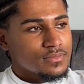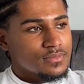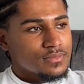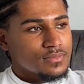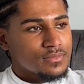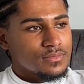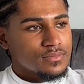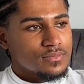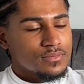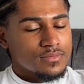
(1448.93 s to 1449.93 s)

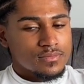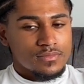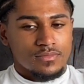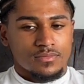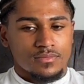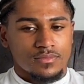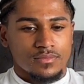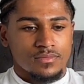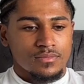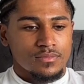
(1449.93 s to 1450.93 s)

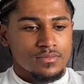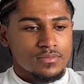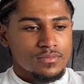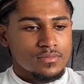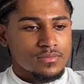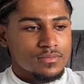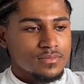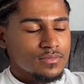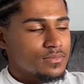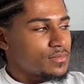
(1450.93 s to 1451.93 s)

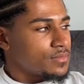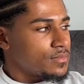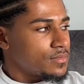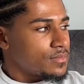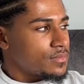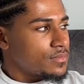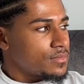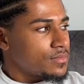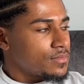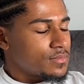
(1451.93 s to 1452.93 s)

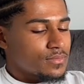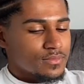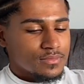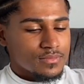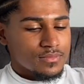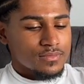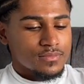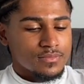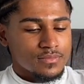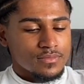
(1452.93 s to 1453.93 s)

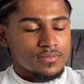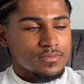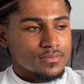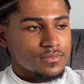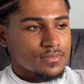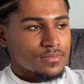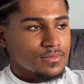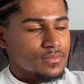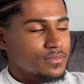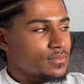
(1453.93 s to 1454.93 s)

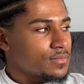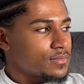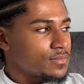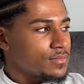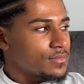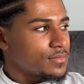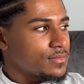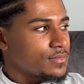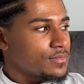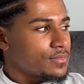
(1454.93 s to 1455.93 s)

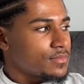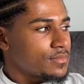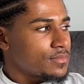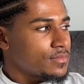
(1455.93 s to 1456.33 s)
[no speech]